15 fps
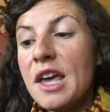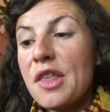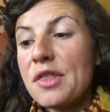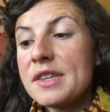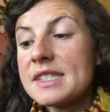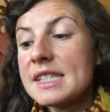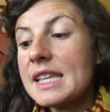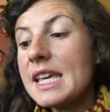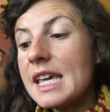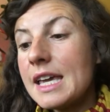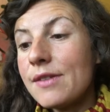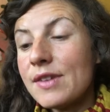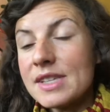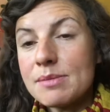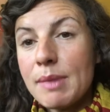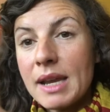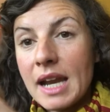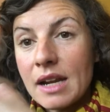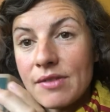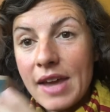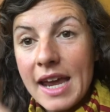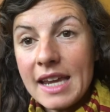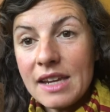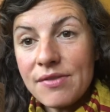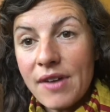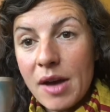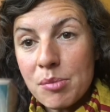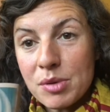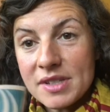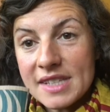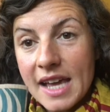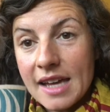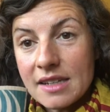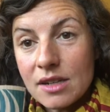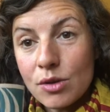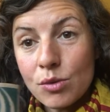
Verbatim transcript: The sleeve is made out of 85%